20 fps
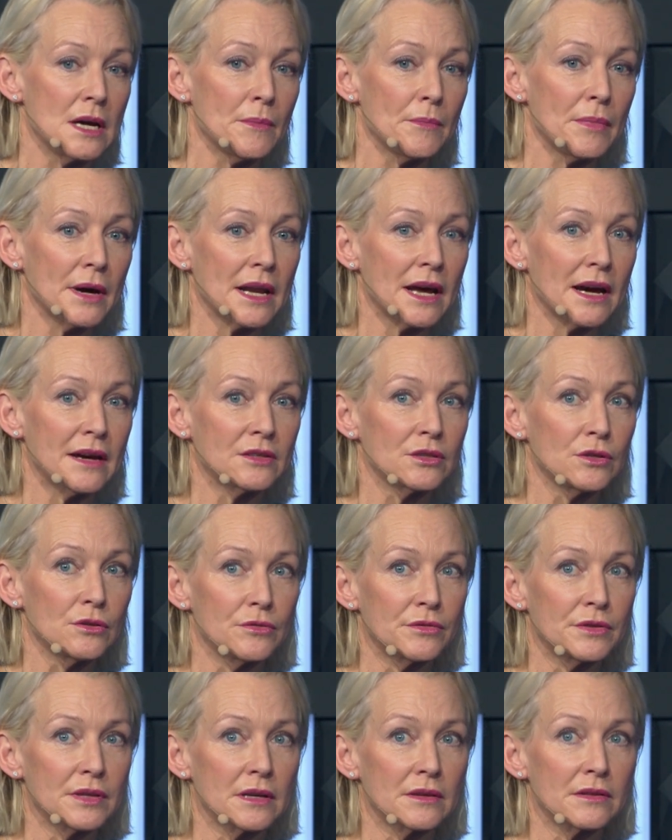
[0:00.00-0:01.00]
But I
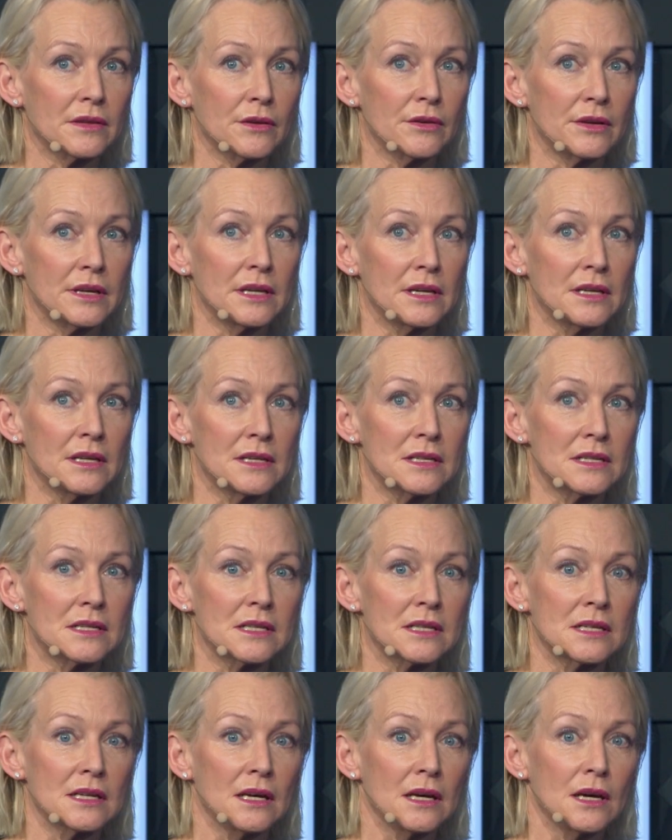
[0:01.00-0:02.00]
do think there
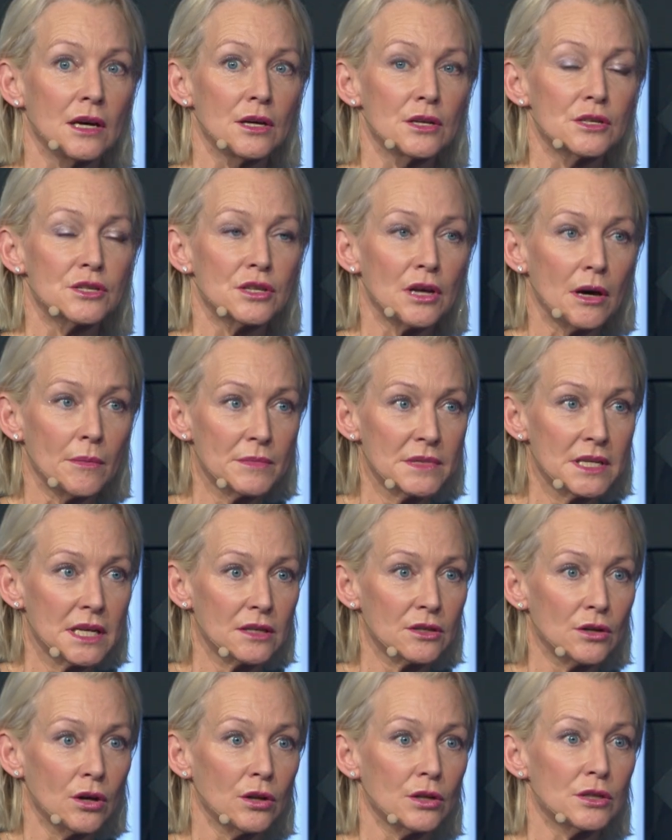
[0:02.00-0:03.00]
is some
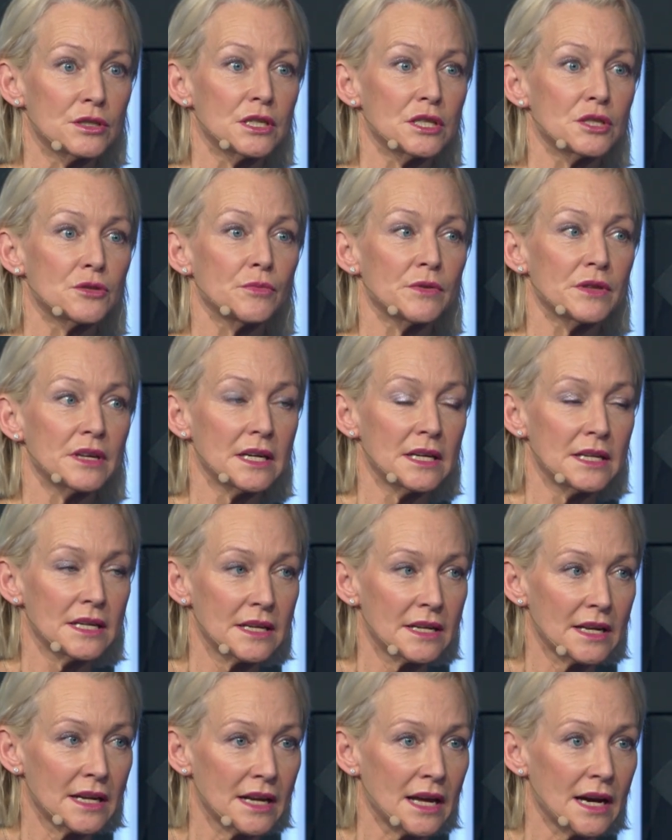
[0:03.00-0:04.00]
technologies within
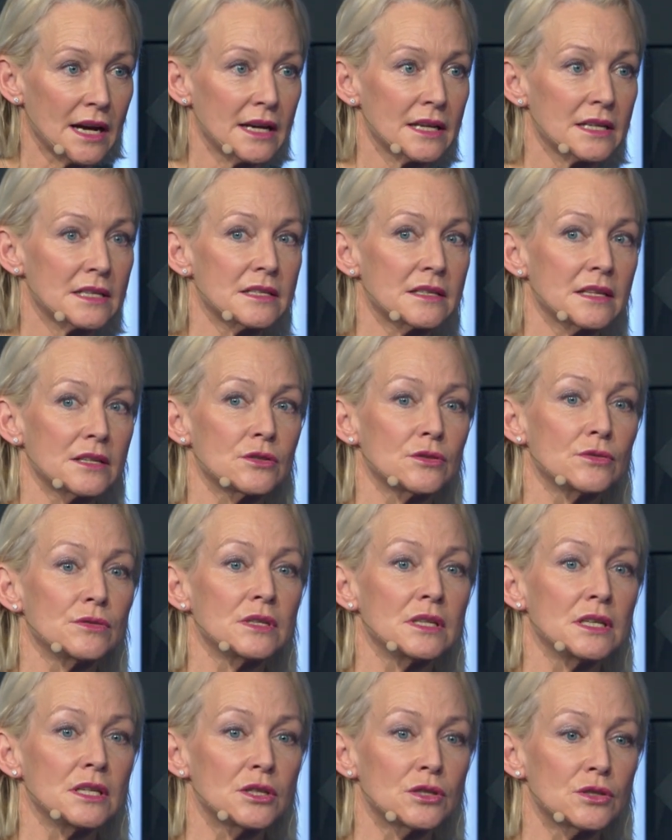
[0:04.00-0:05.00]
an alliance that you
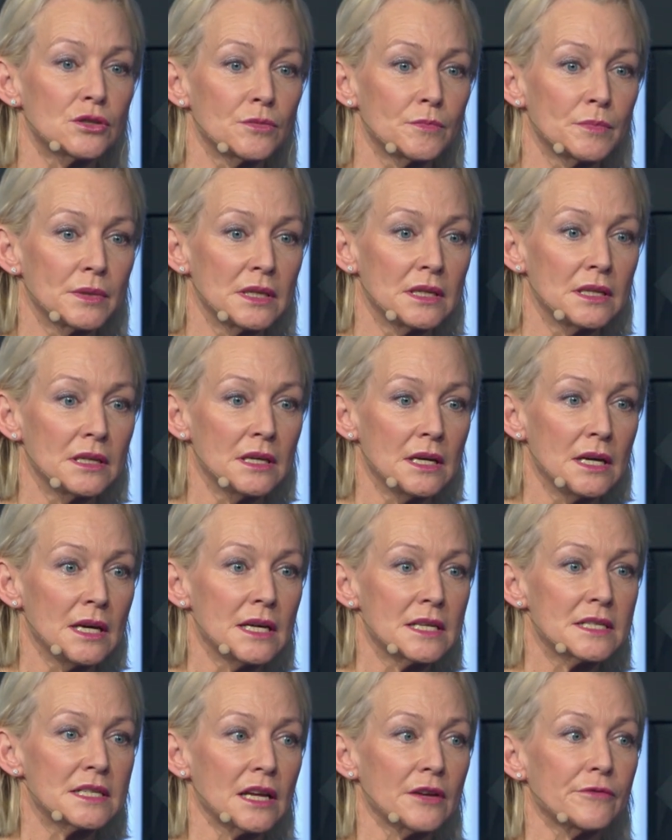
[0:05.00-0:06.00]
need to be
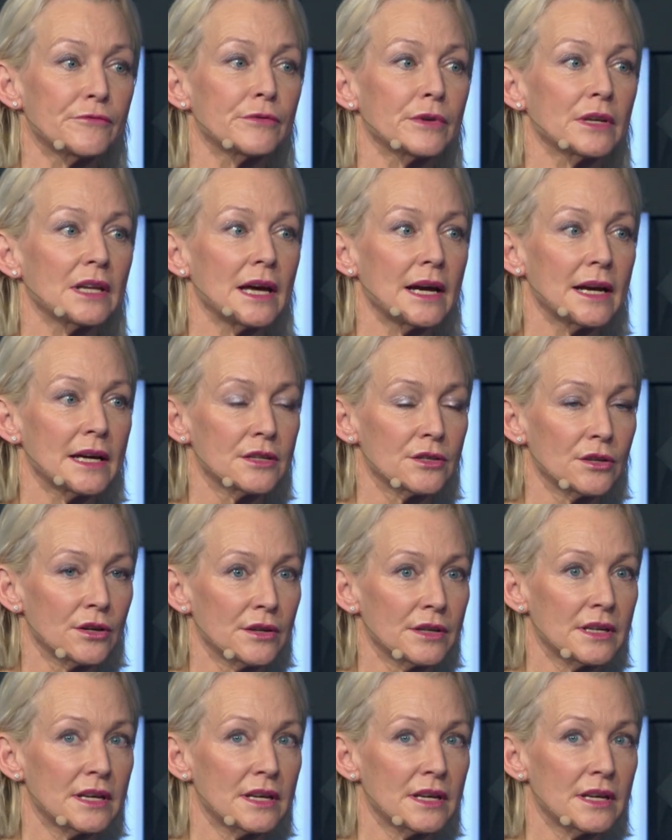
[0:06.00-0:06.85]
self-reliant on.